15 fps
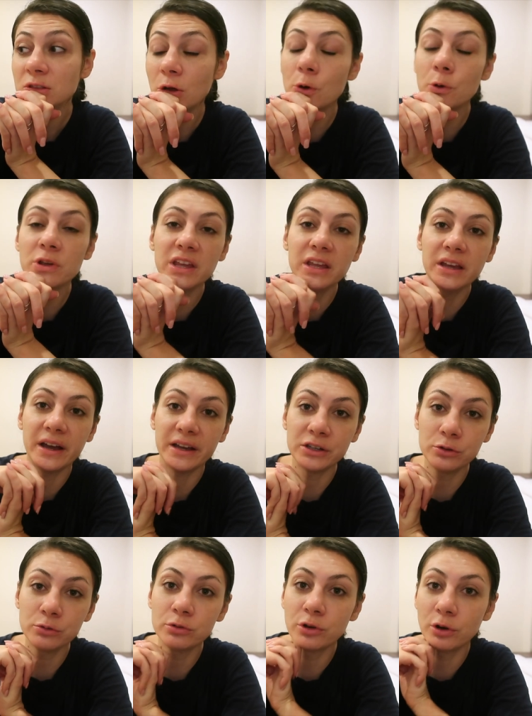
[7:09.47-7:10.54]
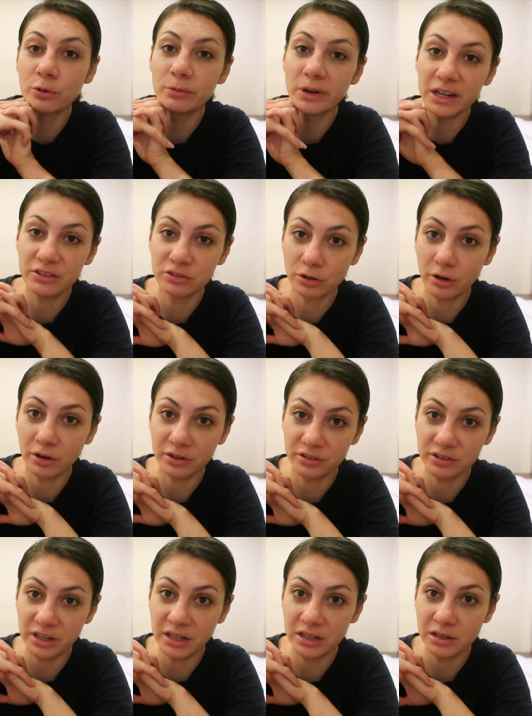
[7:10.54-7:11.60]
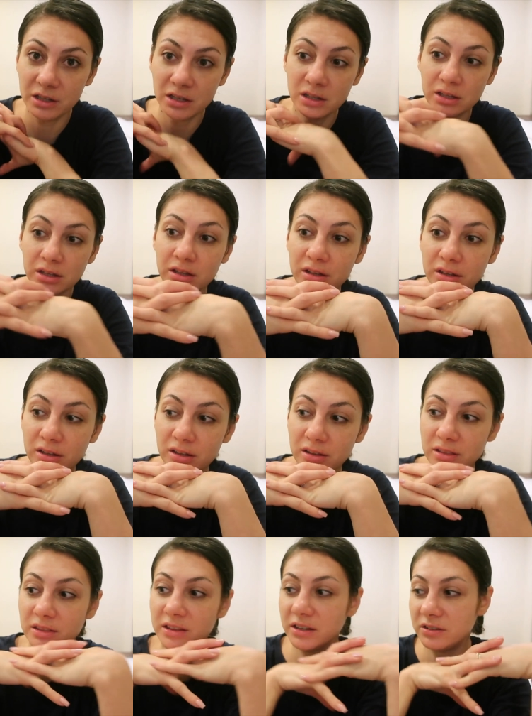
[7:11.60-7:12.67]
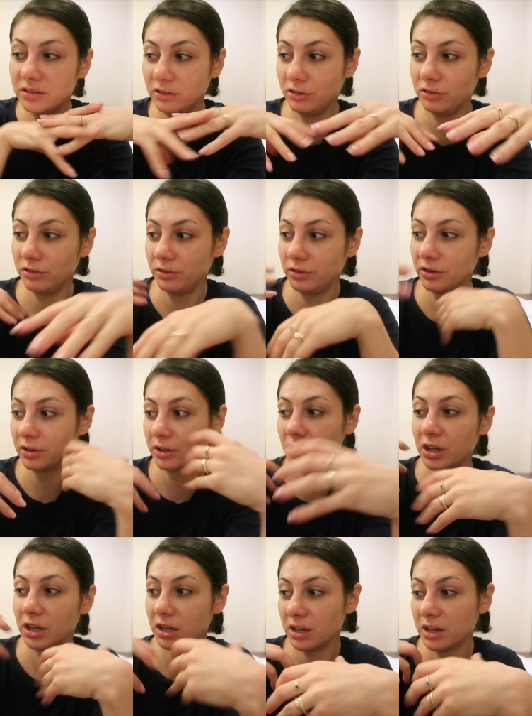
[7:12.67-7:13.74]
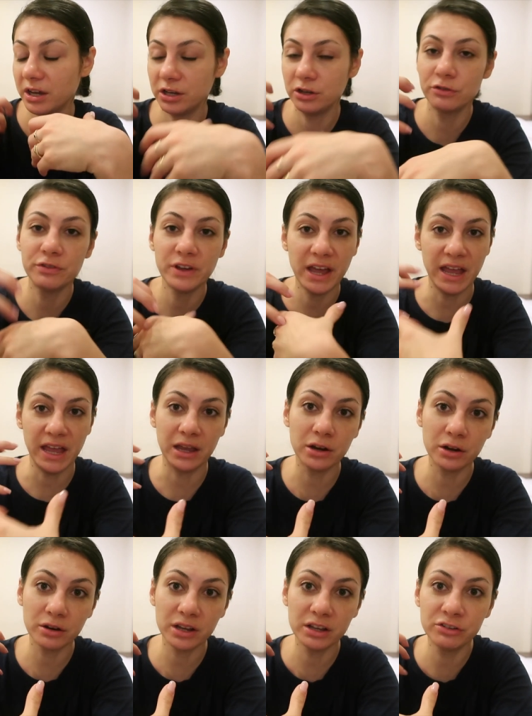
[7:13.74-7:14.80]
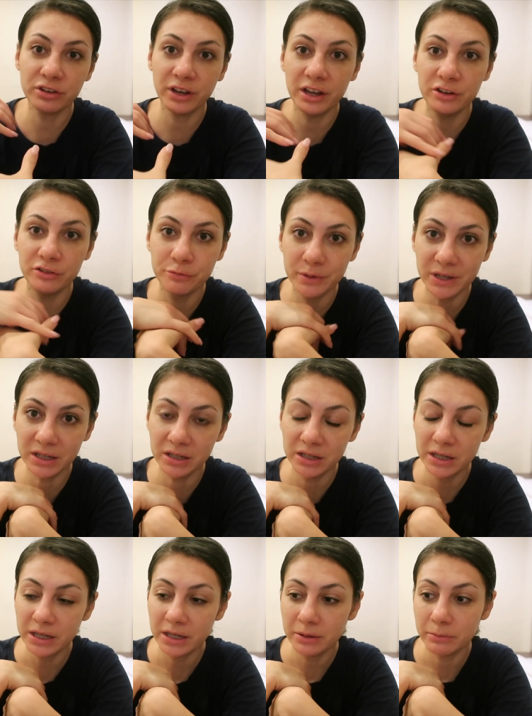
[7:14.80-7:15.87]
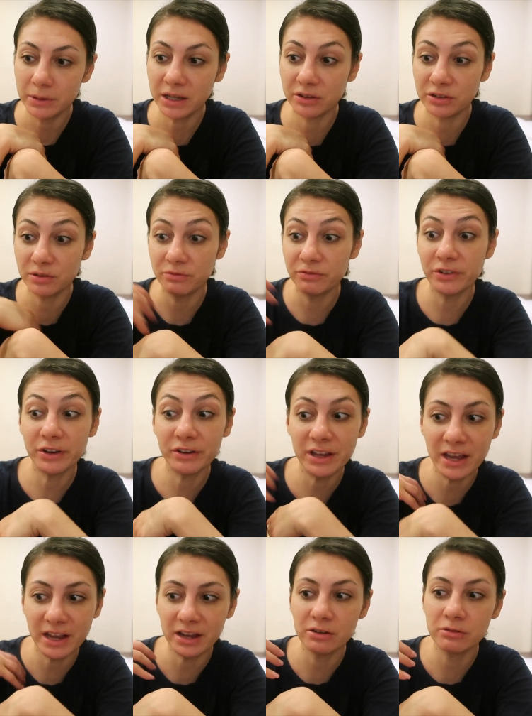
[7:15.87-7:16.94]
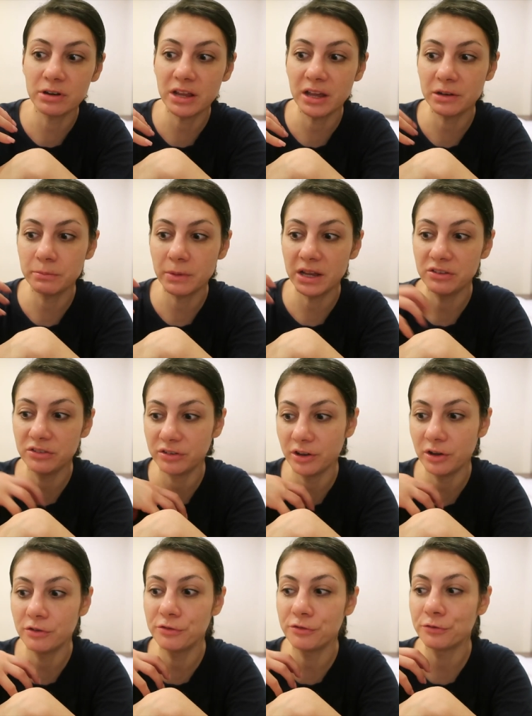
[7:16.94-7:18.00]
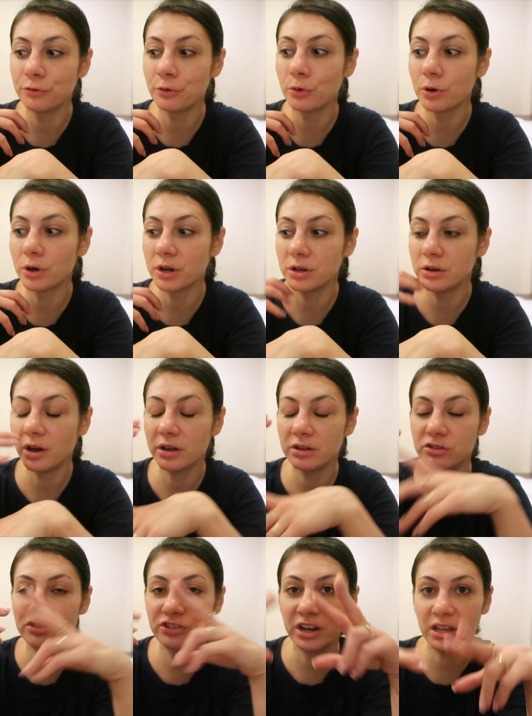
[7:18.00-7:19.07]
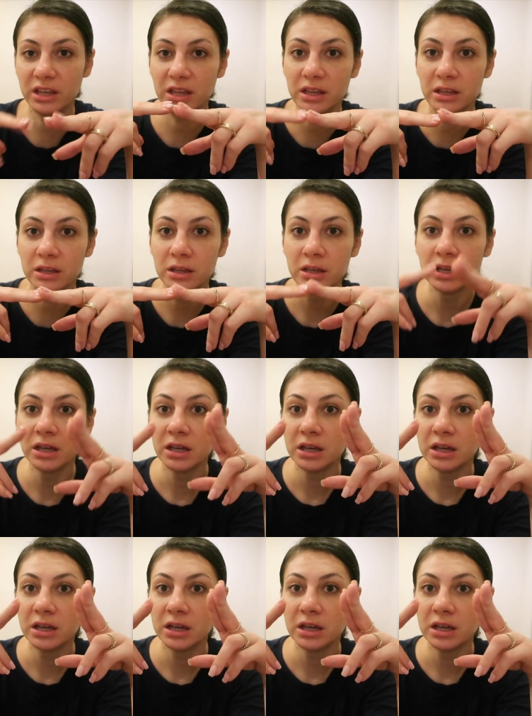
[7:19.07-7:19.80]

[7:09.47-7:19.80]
Low-key, I do know what is causing this kind of anger inside of me because I'm very angry at myself for not checking,